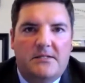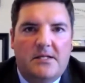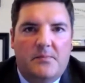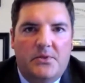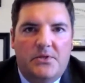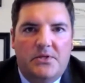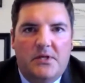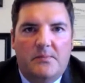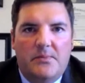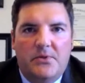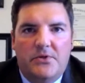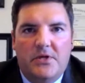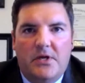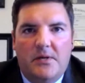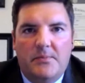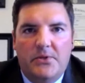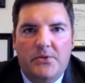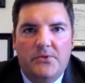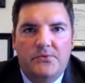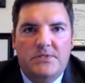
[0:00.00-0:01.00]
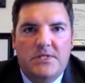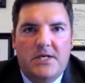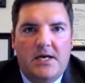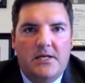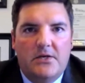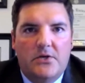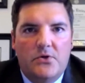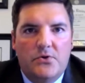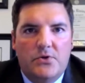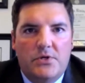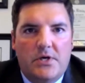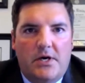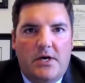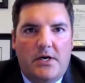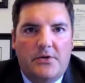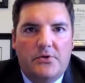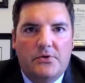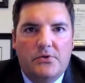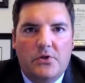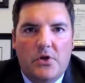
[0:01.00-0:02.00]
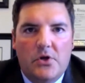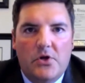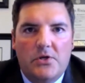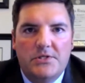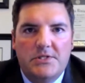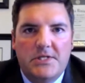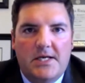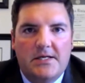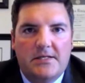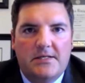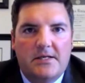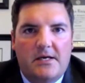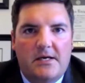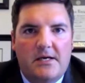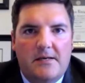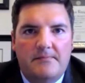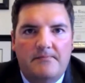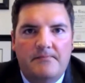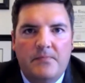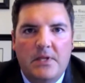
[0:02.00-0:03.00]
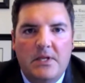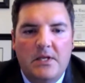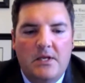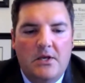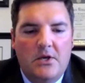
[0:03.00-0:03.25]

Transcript: www.oconnorlaw.com